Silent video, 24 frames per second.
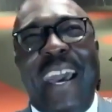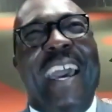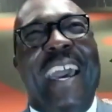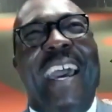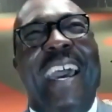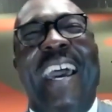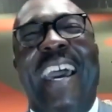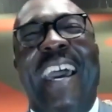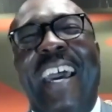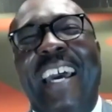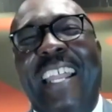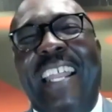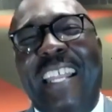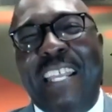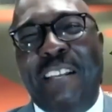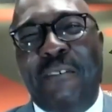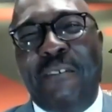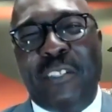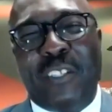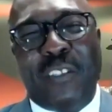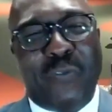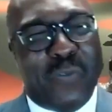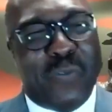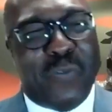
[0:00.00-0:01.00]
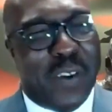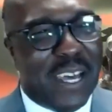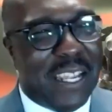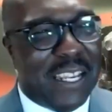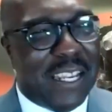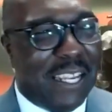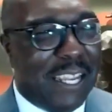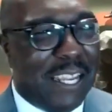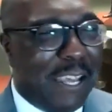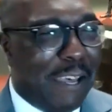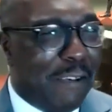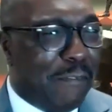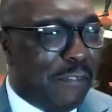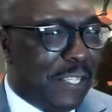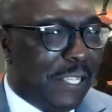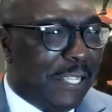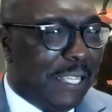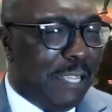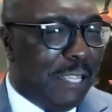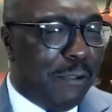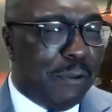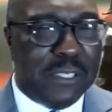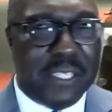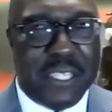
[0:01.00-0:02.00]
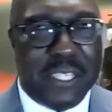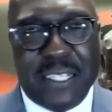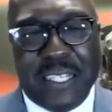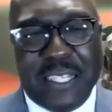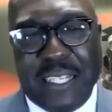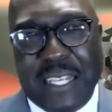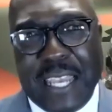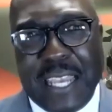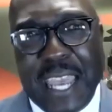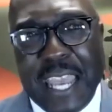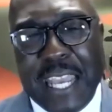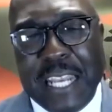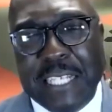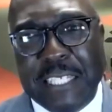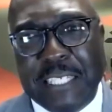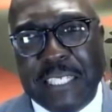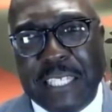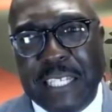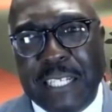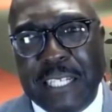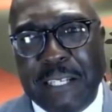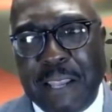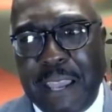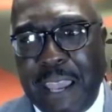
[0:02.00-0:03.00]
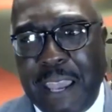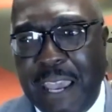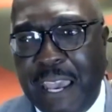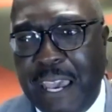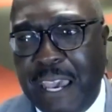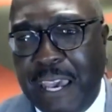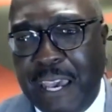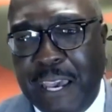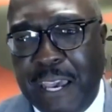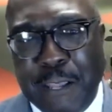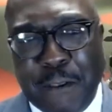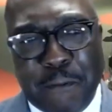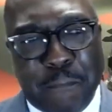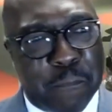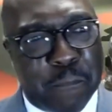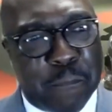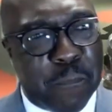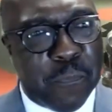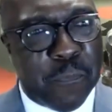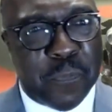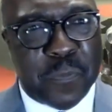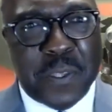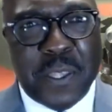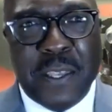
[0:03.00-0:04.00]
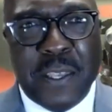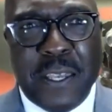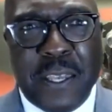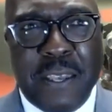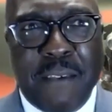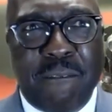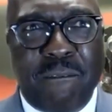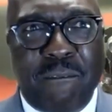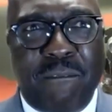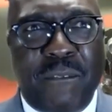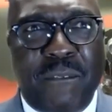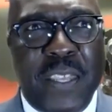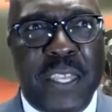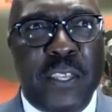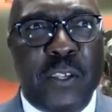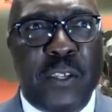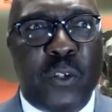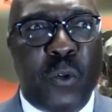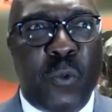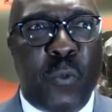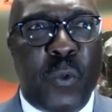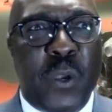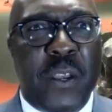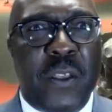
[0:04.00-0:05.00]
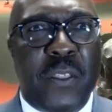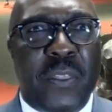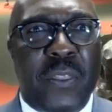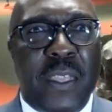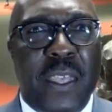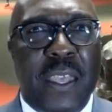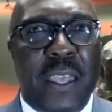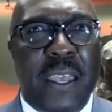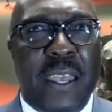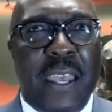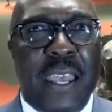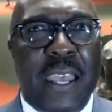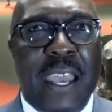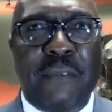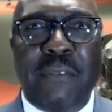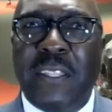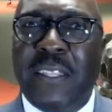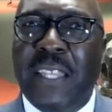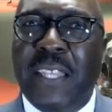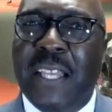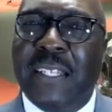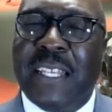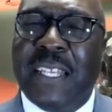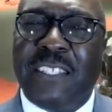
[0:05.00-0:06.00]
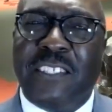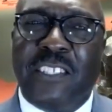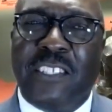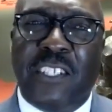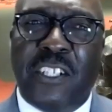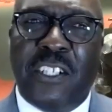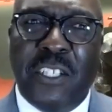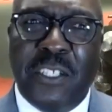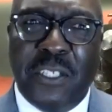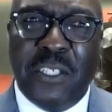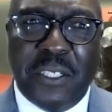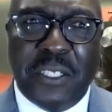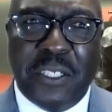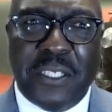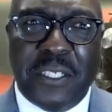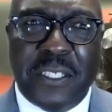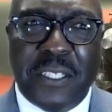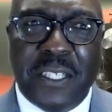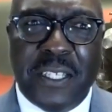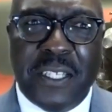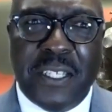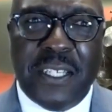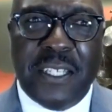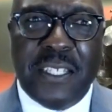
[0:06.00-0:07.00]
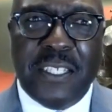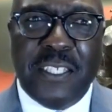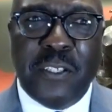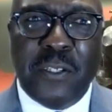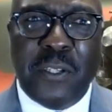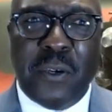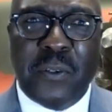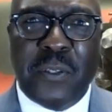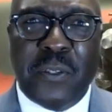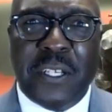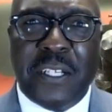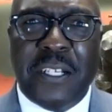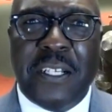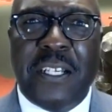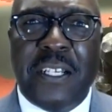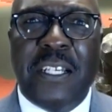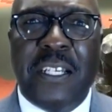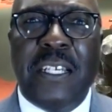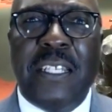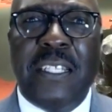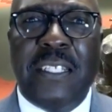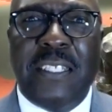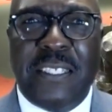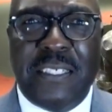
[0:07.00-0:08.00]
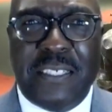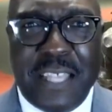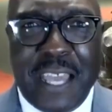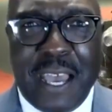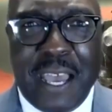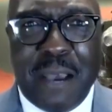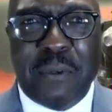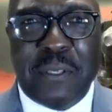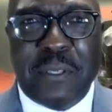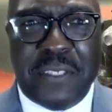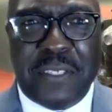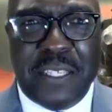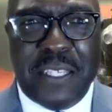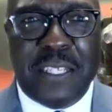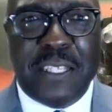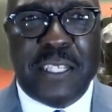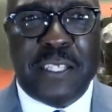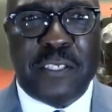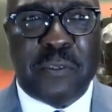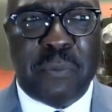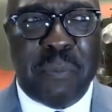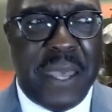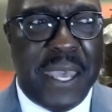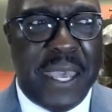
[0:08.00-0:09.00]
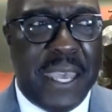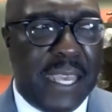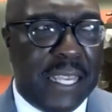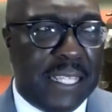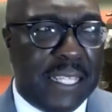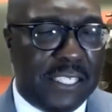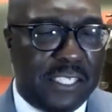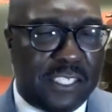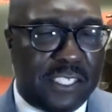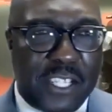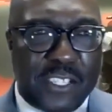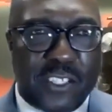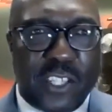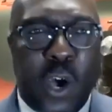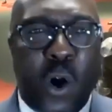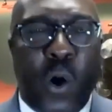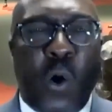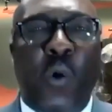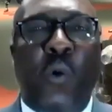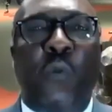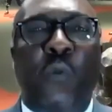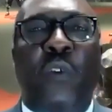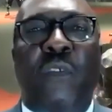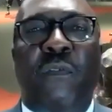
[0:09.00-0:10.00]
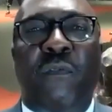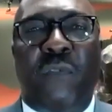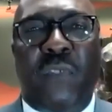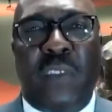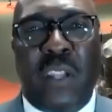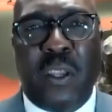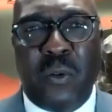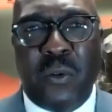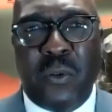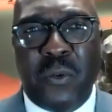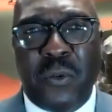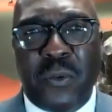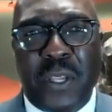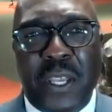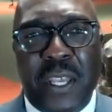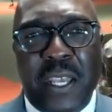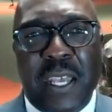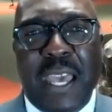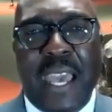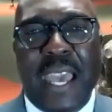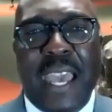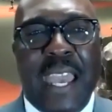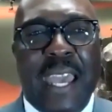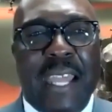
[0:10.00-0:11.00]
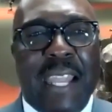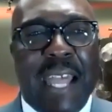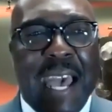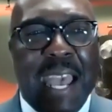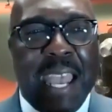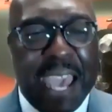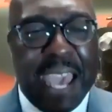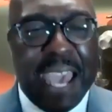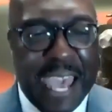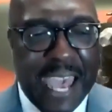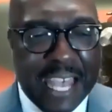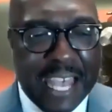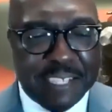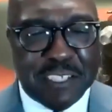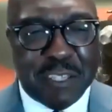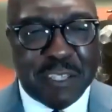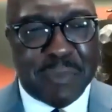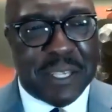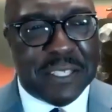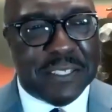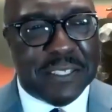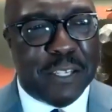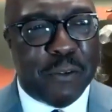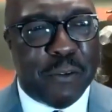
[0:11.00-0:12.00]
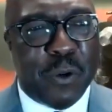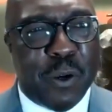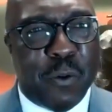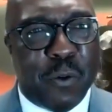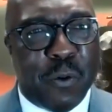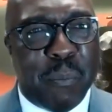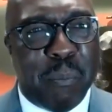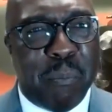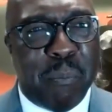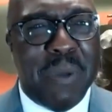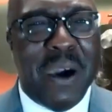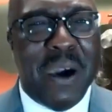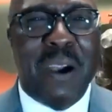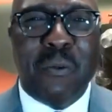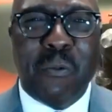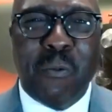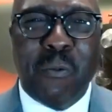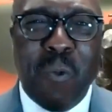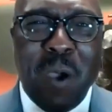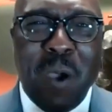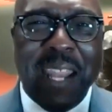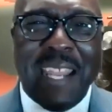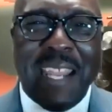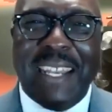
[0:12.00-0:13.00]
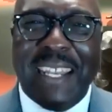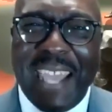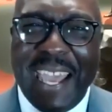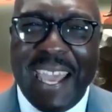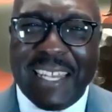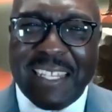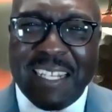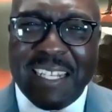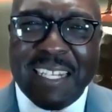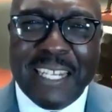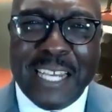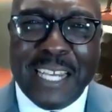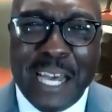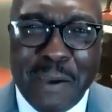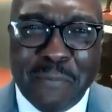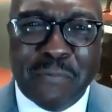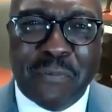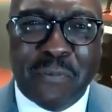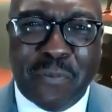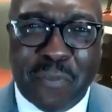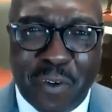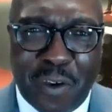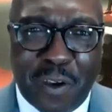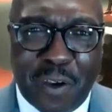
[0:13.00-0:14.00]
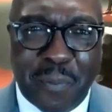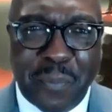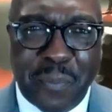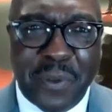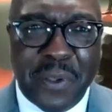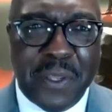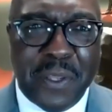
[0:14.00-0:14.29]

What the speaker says: And he was fun loving. He was engaging and filled with everything that's good. The goodness that was in this man just overflowed. And I asked him, I said, "Well, where did that come from?"